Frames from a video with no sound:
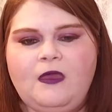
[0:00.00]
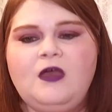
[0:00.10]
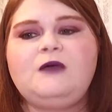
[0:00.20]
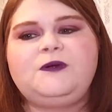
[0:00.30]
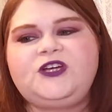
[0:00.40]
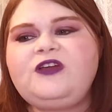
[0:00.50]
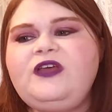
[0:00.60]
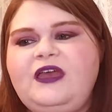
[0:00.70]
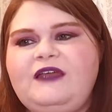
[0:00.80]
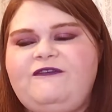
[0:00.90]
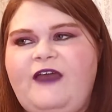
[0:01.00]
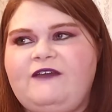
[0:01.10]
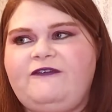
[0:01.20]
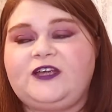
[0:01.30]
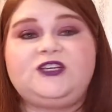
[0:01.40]
particularly in fan
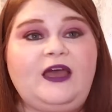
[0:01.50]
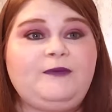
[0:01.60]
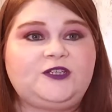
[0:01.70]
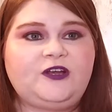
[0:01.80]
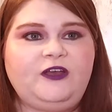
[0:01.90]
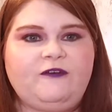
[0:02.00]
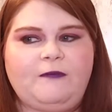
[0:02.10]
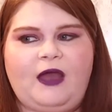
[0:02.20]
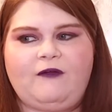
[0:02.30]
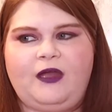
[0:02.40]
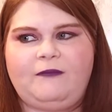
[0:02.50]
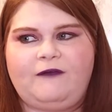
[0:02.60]
fiction, and particularly for my readers,